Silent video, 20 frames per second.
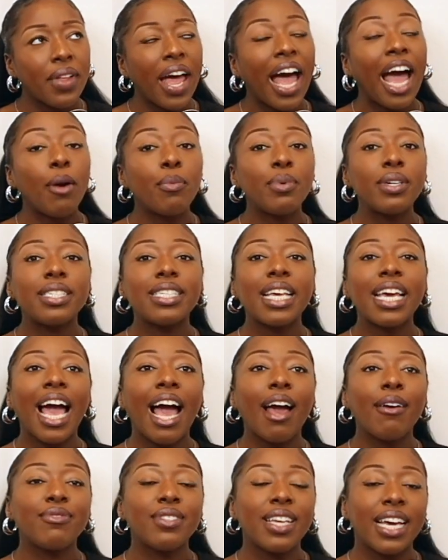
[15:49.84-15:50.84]
I would say
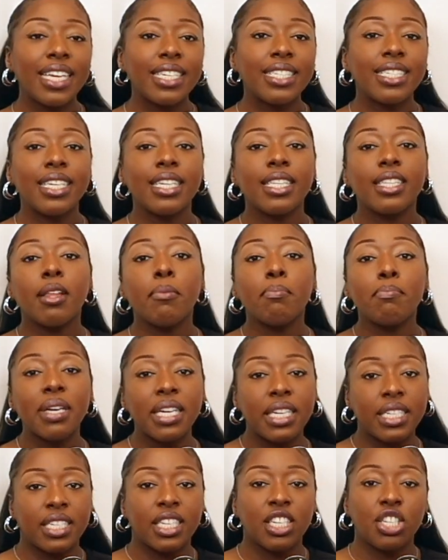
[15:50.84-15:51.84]
I've tasted the
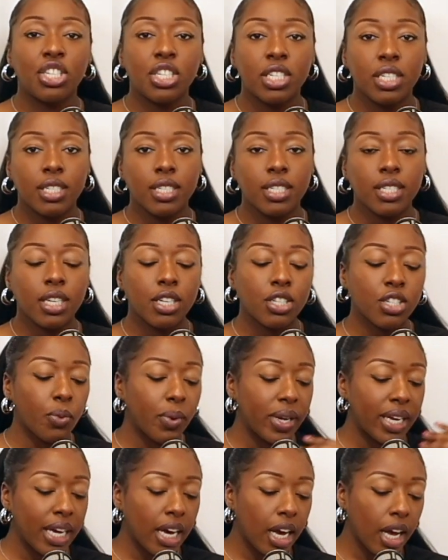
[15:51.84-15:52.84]
meat dishes. So
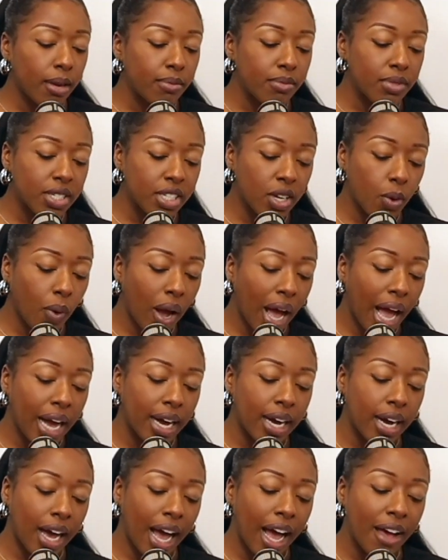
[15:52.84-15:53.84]
when it comes to
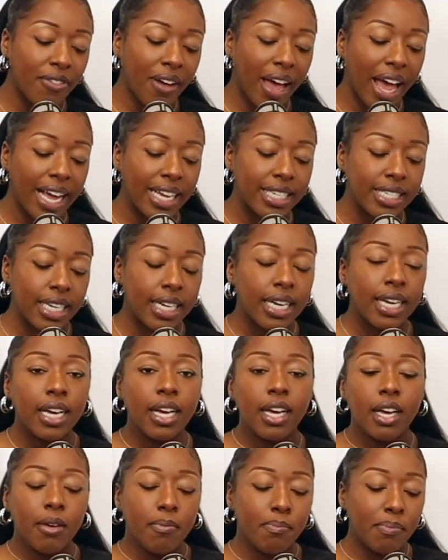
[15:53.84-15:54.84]
Oaxaca, I've had
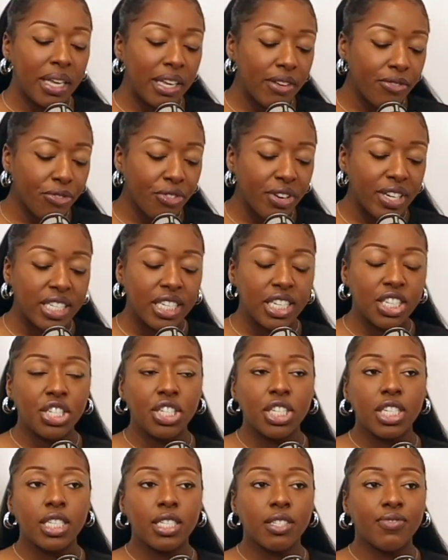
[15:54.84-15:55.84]
meat-free
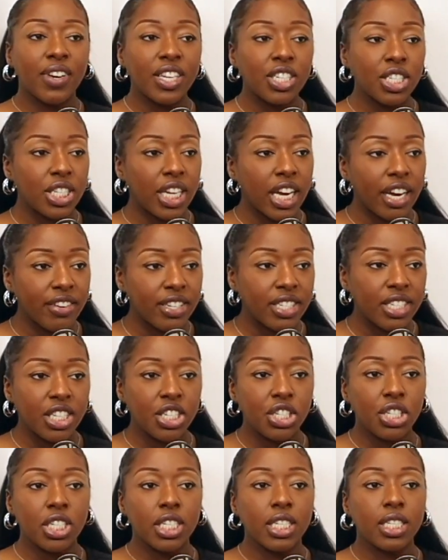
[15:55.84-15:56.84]
dishes, vegetarian
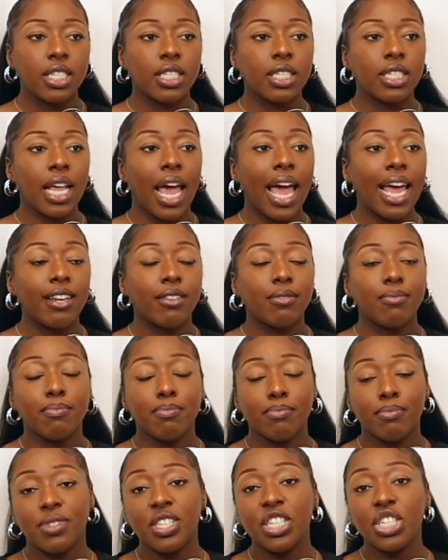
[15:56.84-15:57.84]
dishes, and
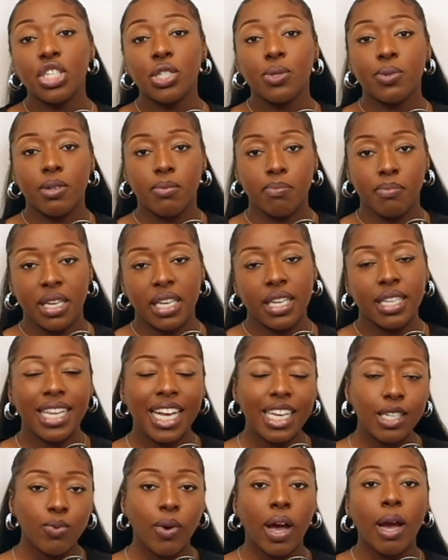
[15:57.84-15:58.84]
dishes with meat.
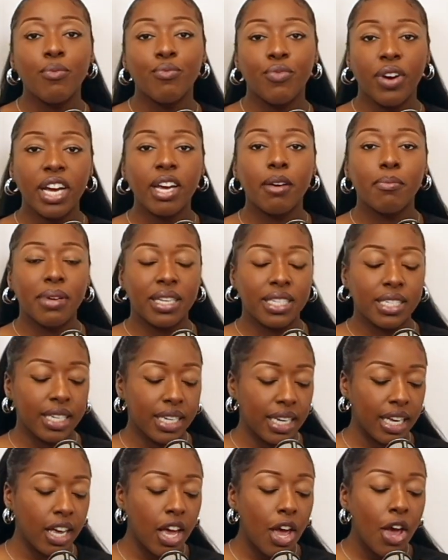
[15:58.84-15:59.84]
That's why I'm recommending
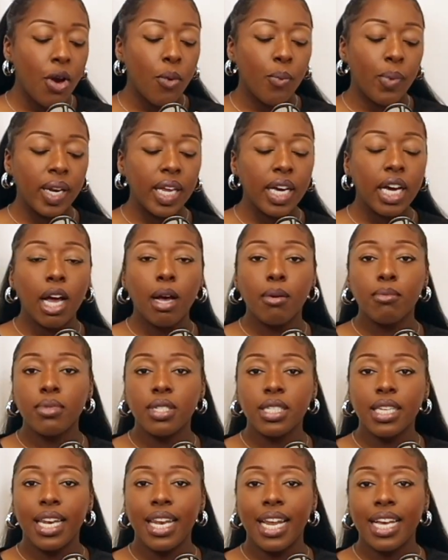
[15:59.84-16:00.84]
it. When it comes
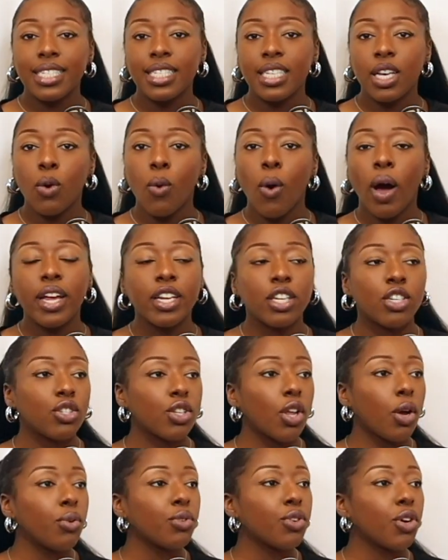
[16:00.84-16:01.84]
to Las Iguanas,
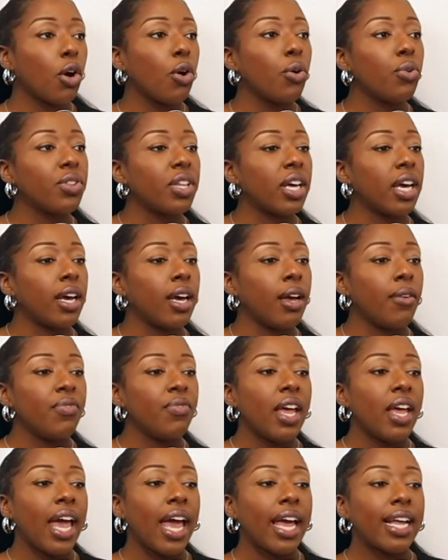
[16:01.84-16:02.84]
don't go there
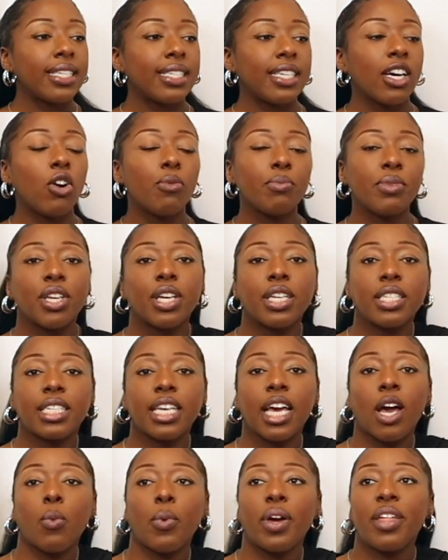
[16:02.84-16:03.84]
and tell me,
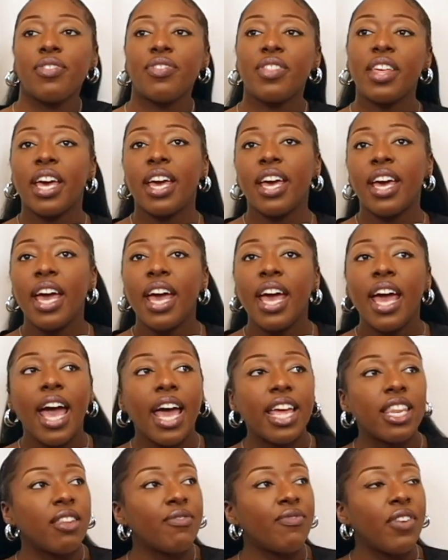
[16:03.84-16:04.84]
Yezzi, I went there
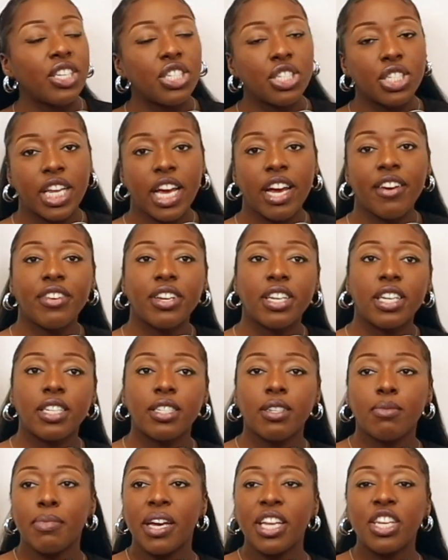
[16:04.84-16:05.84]
and the
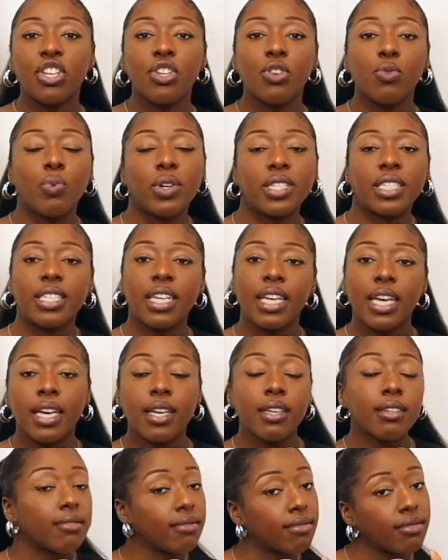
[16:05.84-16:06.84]
vegetarian menu wasn't
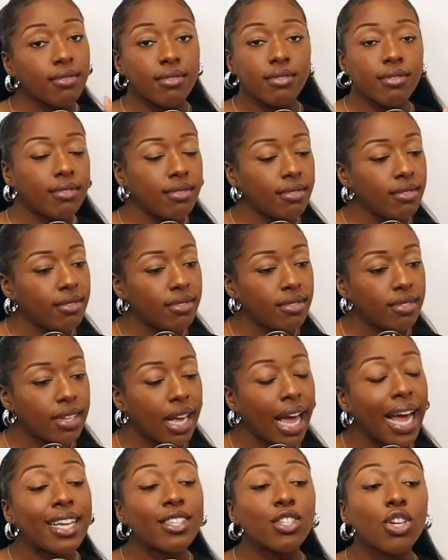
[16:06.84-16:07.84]
it.
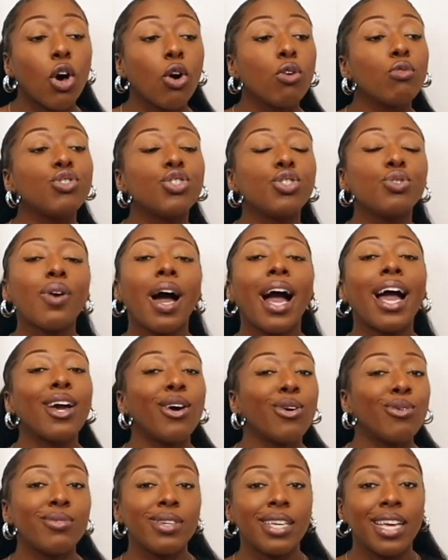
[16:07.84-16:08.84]
I told you I
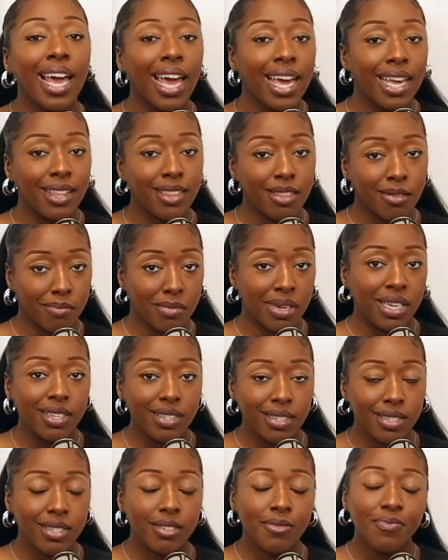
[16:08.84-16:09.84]
only ate the
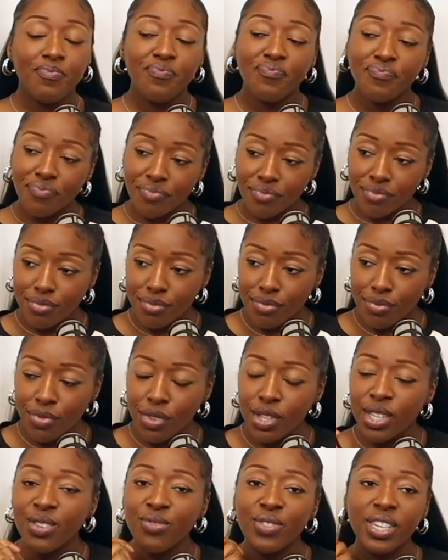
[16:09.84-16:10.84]
meats.
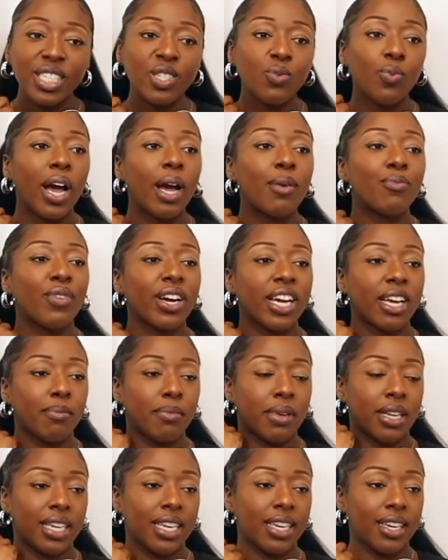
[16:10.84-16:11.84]
The reason why I'm
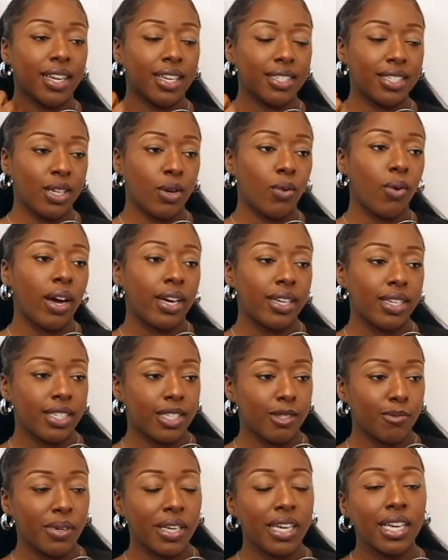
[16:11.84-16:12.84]
recommending Las
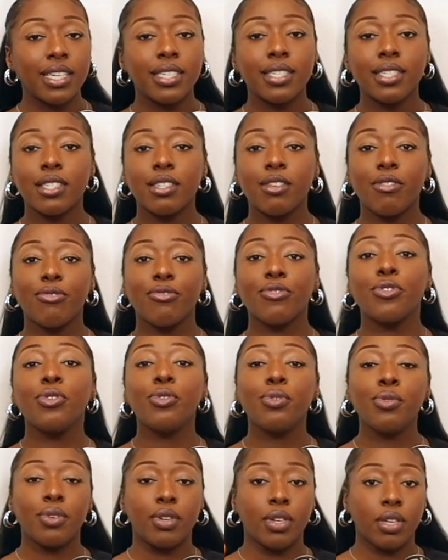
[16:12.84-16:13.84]
Iguanas is because the
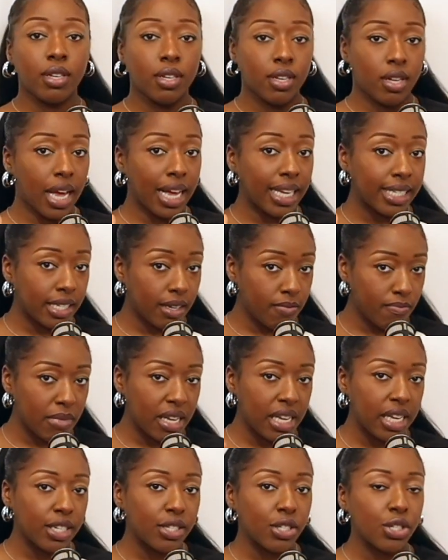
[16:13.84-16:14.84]
food, as in
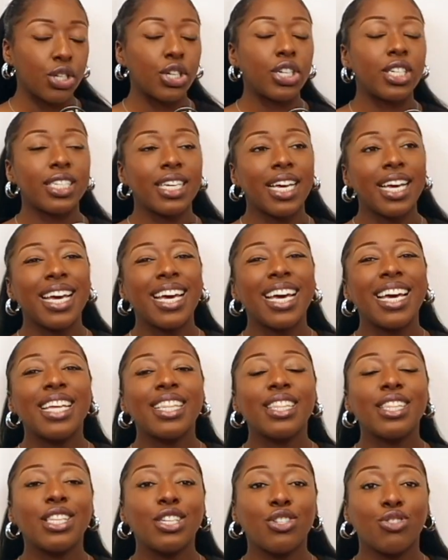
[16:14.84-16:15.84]
meat, is good.
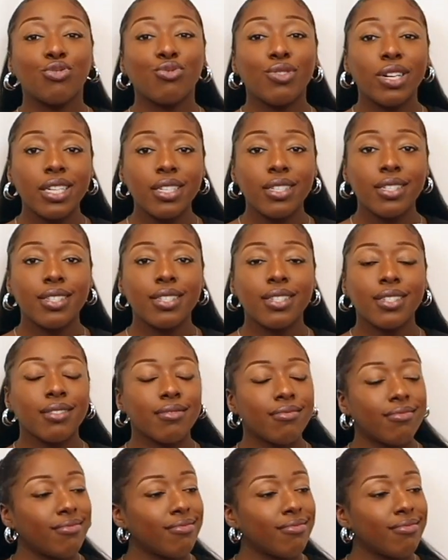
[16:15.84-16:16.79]
The drinks